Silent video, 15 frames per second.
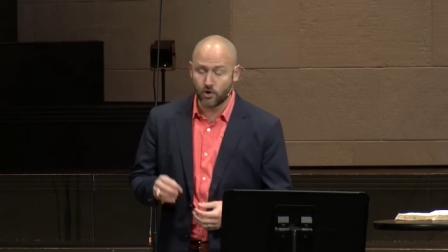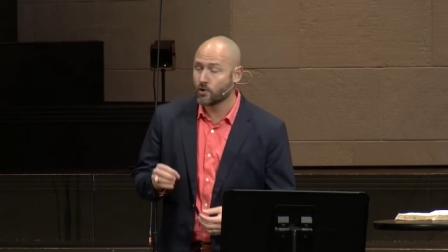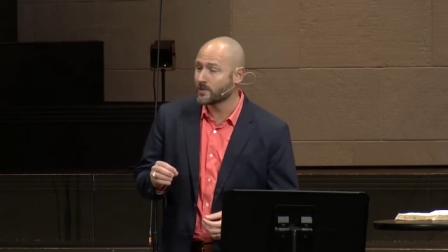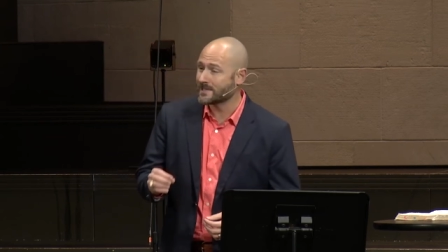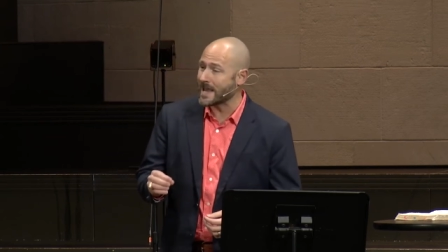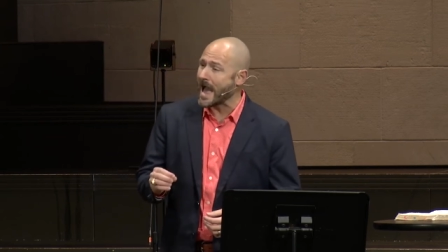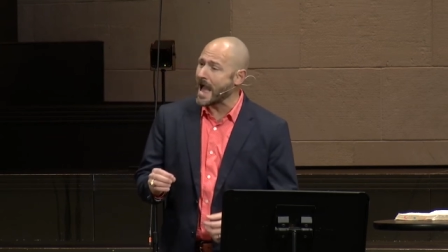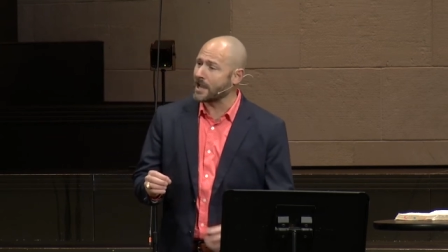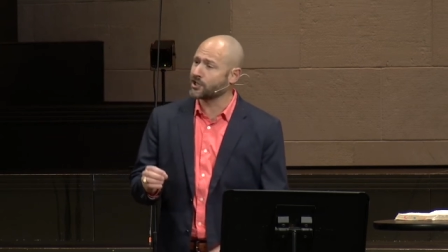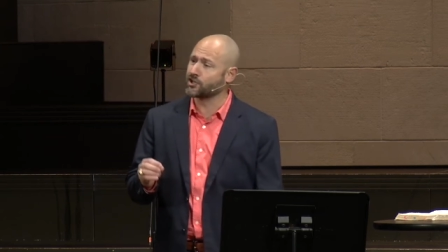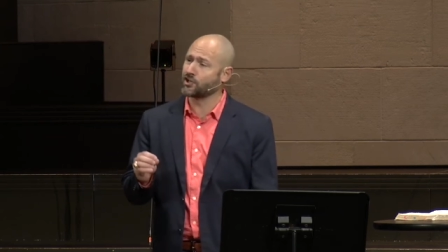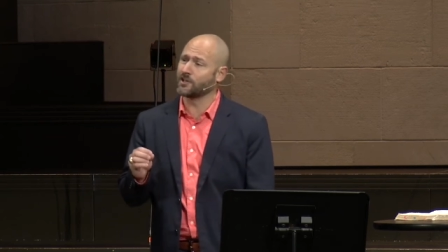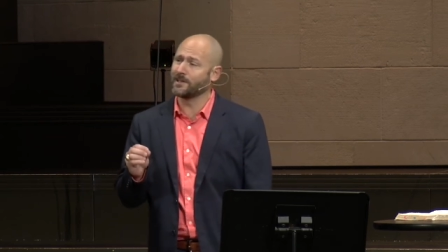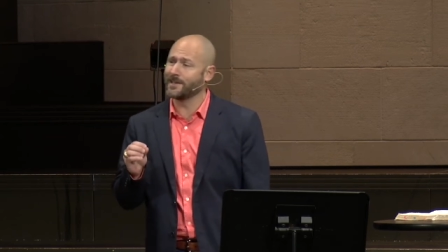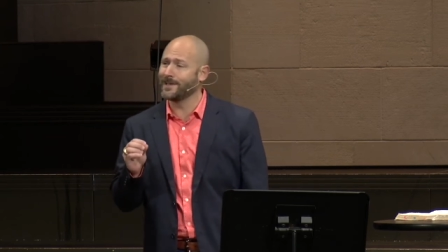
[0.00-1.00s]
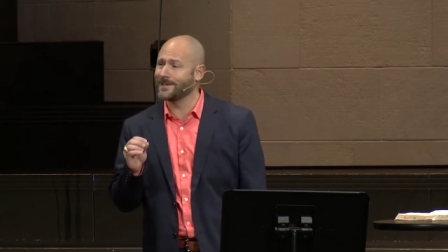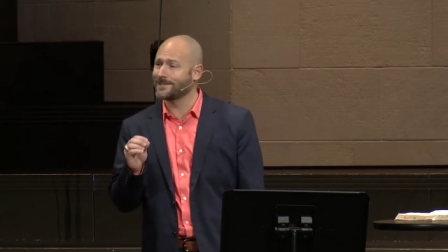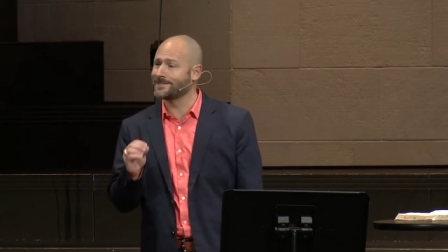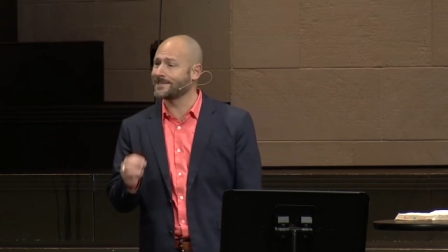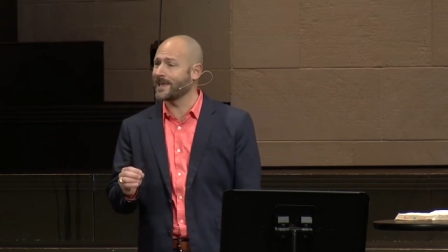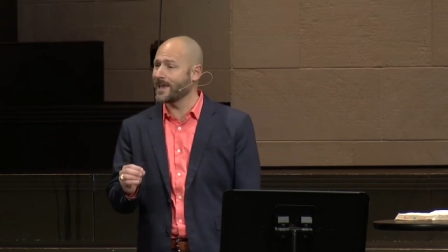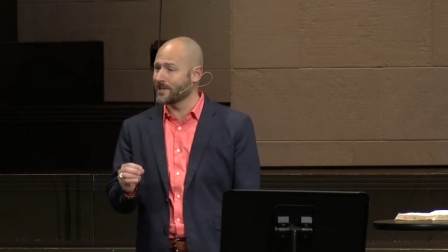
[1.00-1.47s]
who is actually
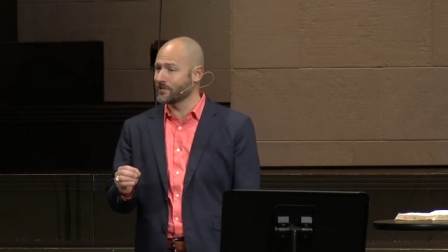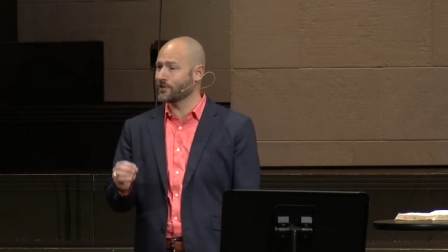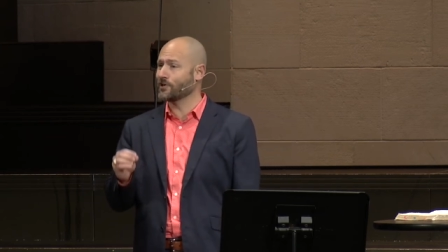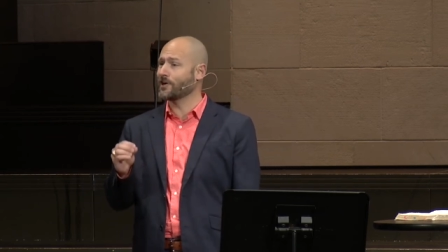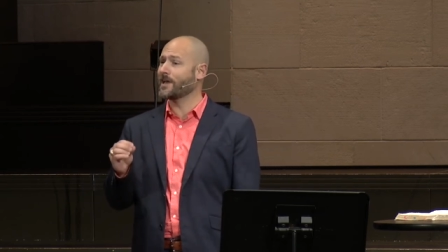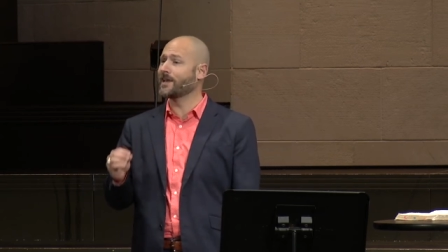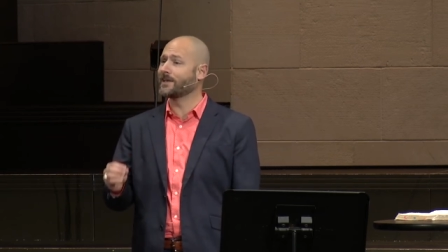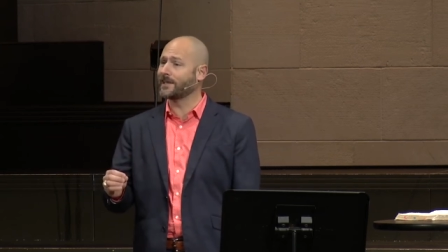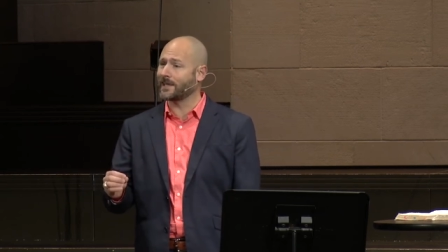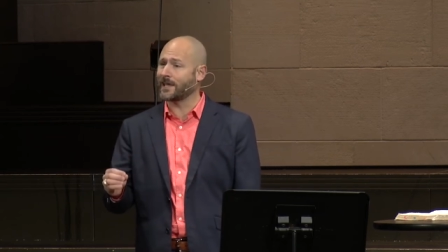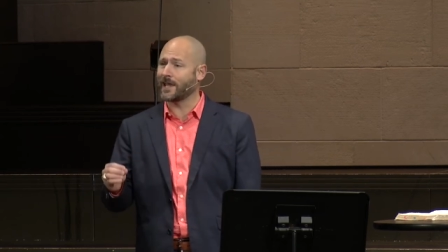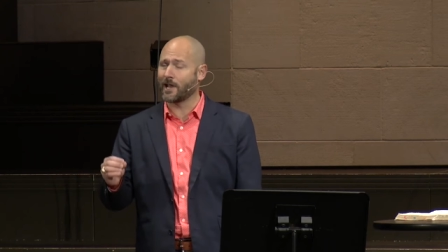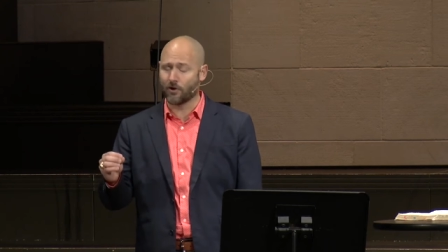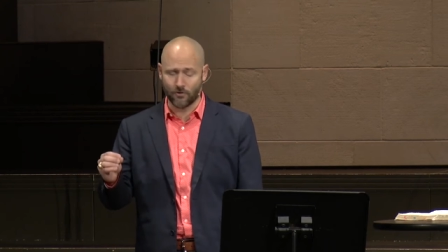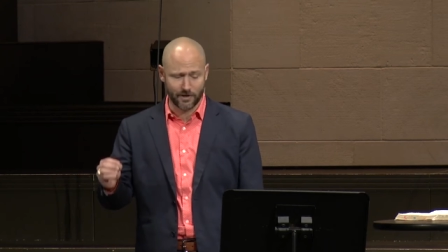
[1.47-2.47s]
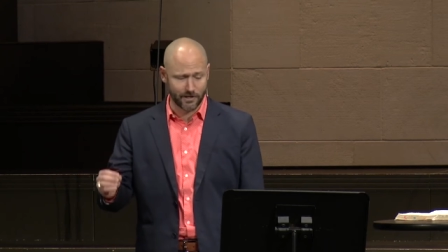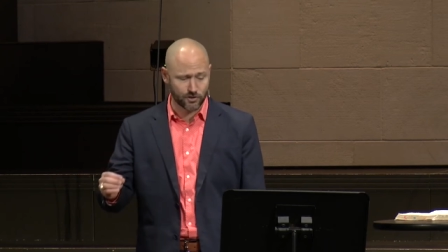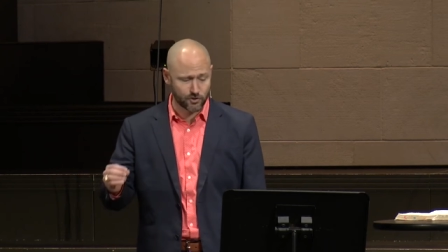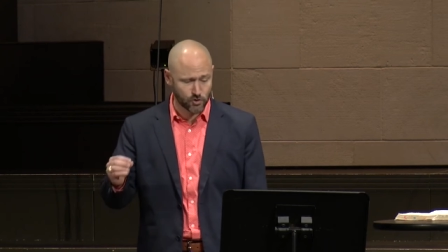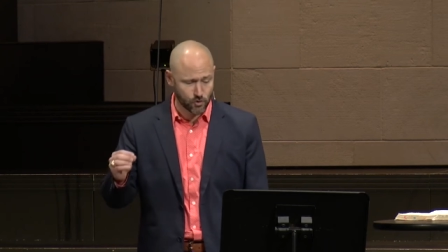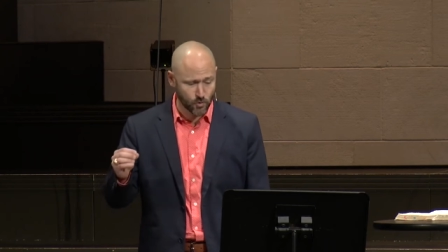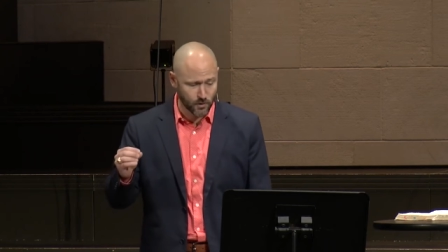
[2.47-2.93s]
tender and caring
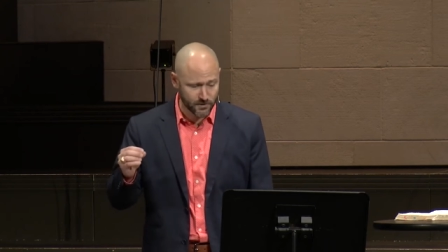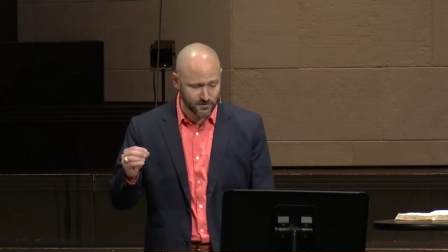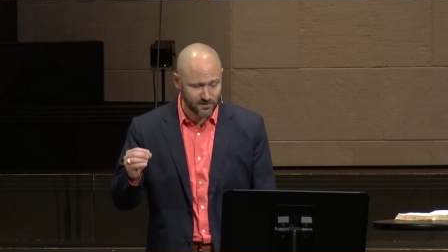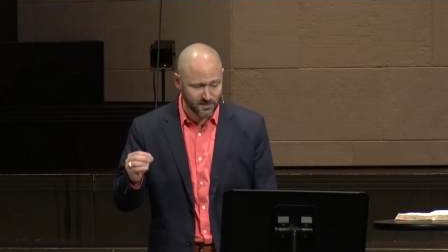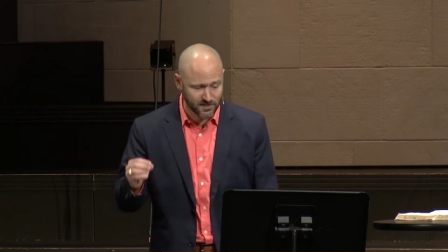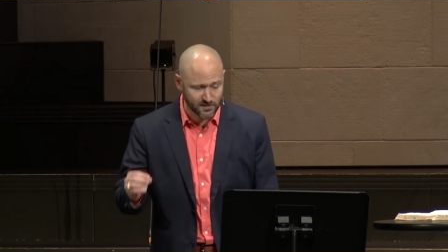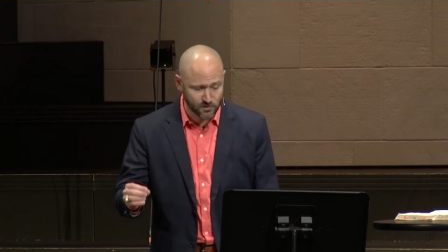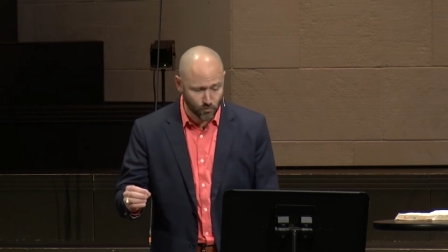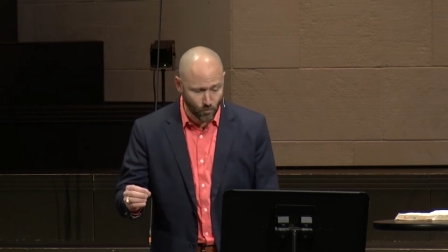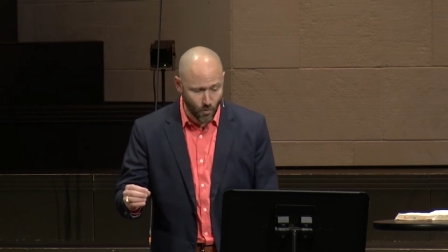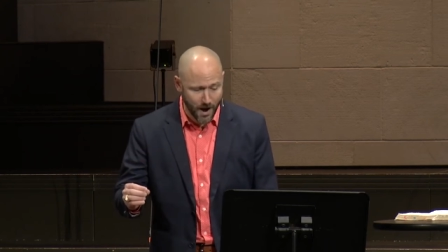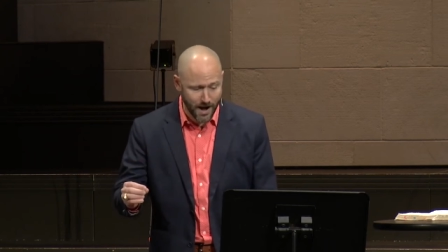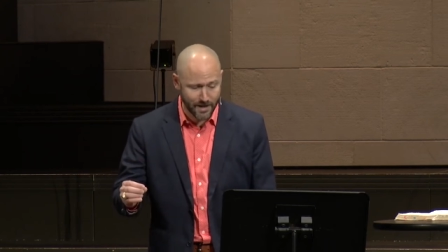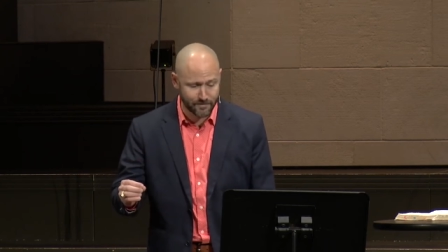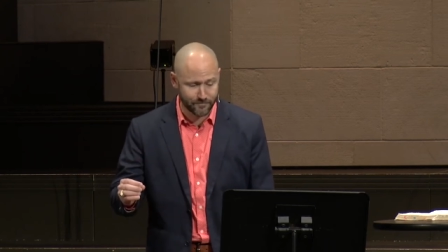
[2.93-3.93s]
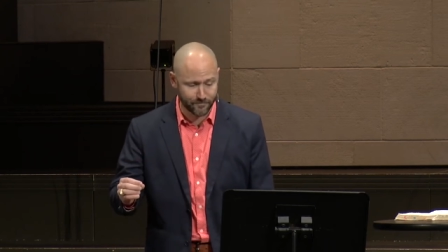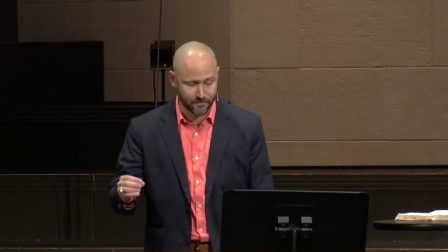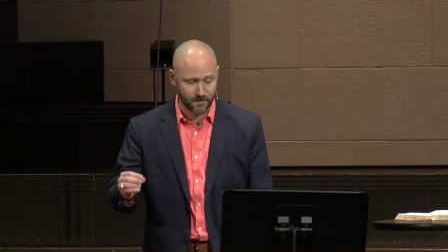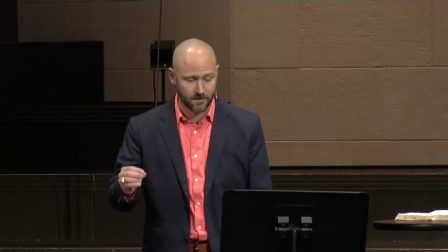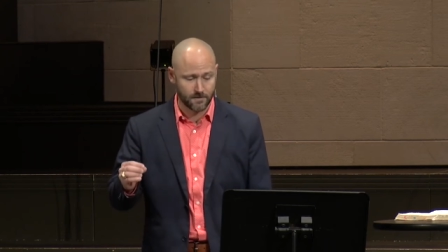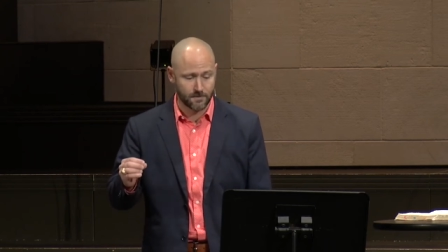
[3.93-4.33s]
towards his wife.